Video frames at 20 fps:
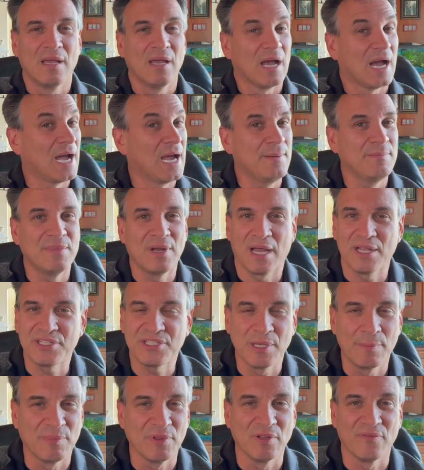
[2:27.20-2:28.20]
I'm not
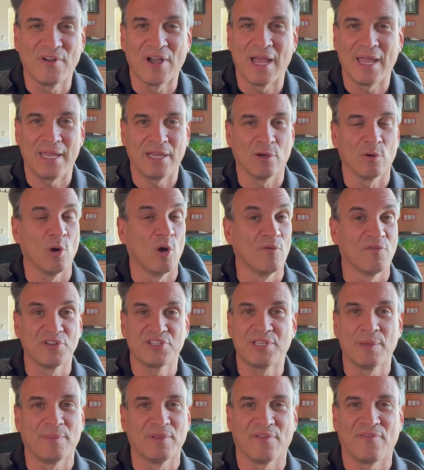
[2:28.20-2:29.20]
simplifying or
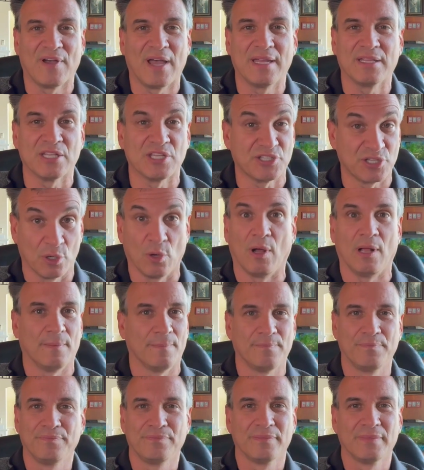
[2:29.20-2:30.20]
oversimplifying this at all.
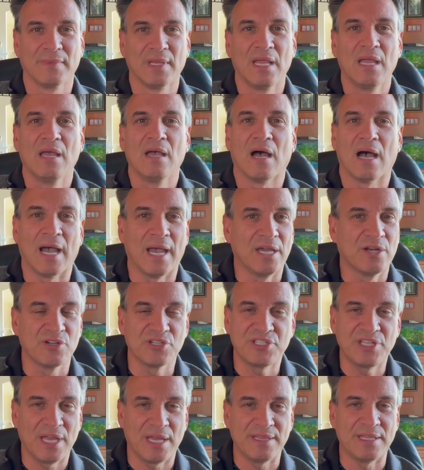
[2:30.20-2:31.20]
I
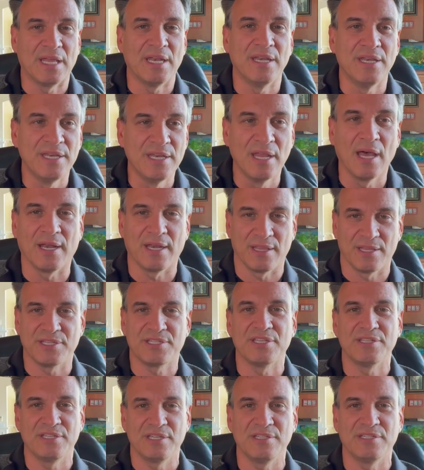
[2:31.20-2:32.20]
understand that none of this
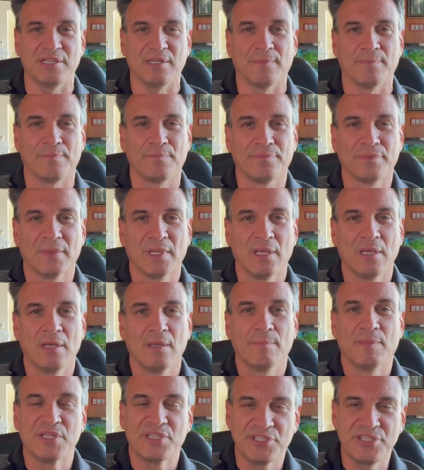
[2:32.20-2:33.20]
is easy,
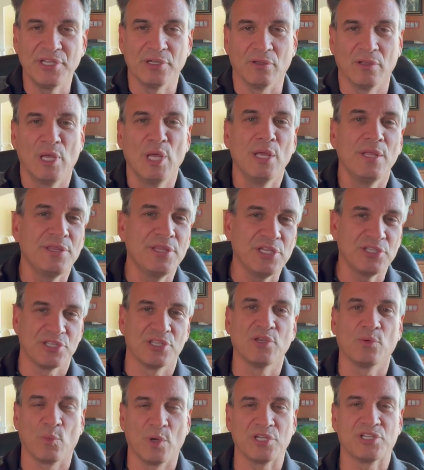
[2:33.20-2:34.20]
but still, these are
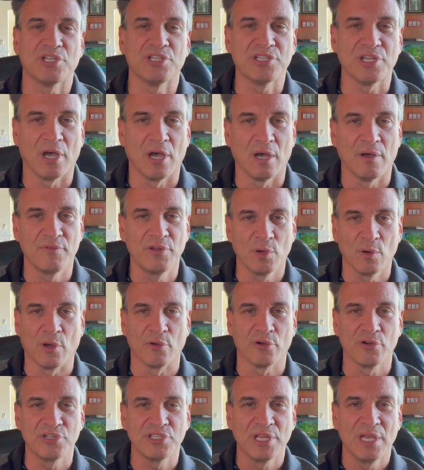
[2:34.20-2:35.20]
the wishes of your
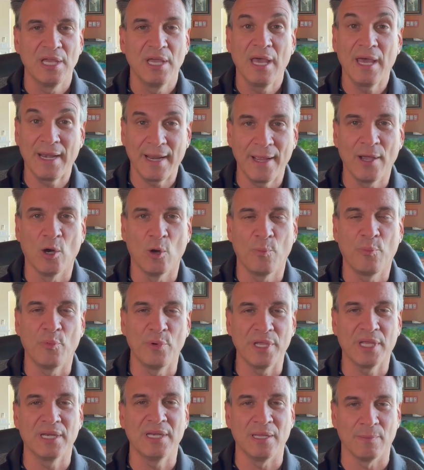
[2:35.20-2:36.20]
owners, and I hope we
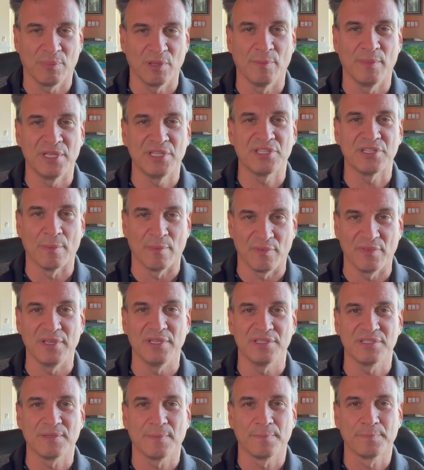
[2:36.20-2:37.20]
can implement some of
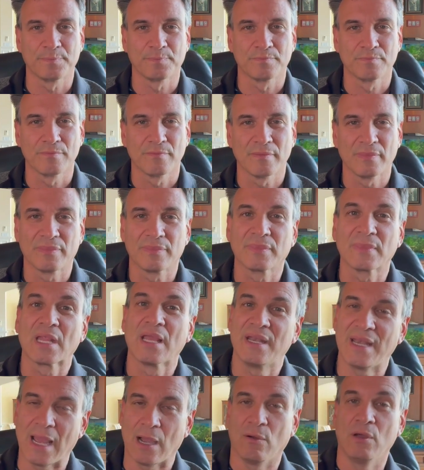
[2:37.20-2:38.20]
these.
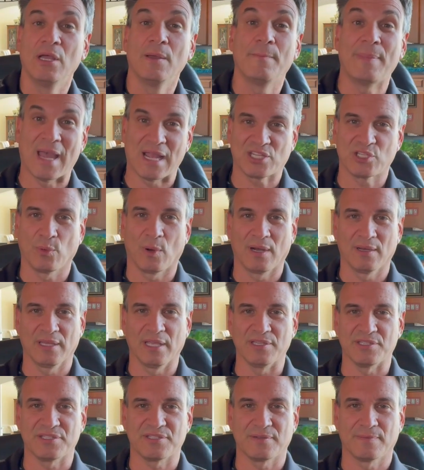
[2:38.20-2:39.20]
Now, back to our
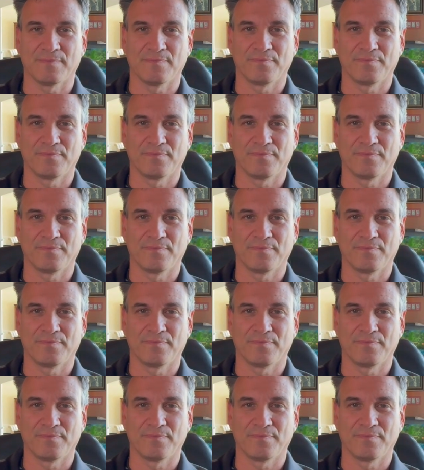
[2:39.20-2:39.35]
list.